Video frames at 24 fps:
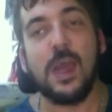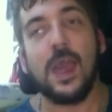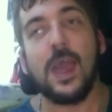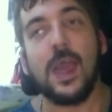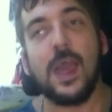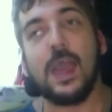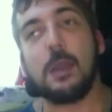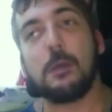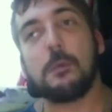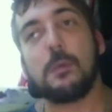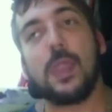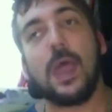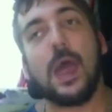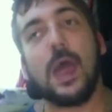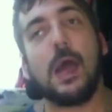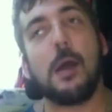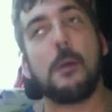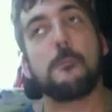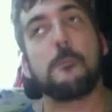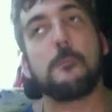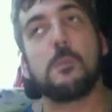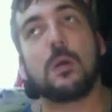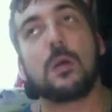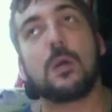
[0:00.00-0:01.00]
it would have
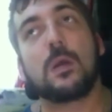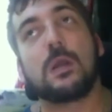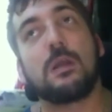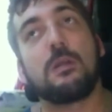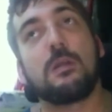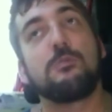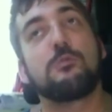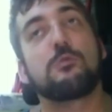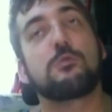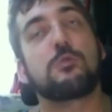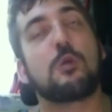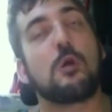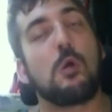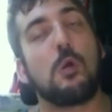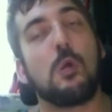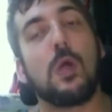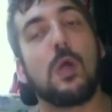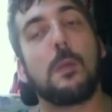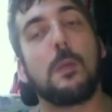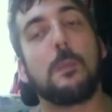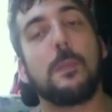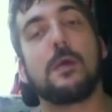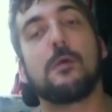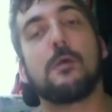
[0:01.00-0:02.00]
more control
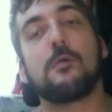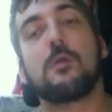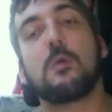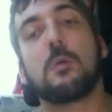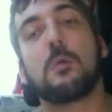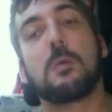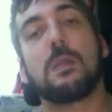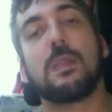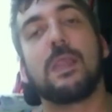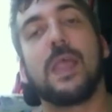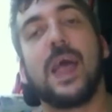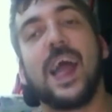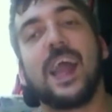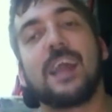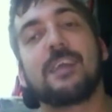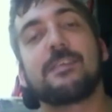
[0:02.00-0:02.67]
and be able to relax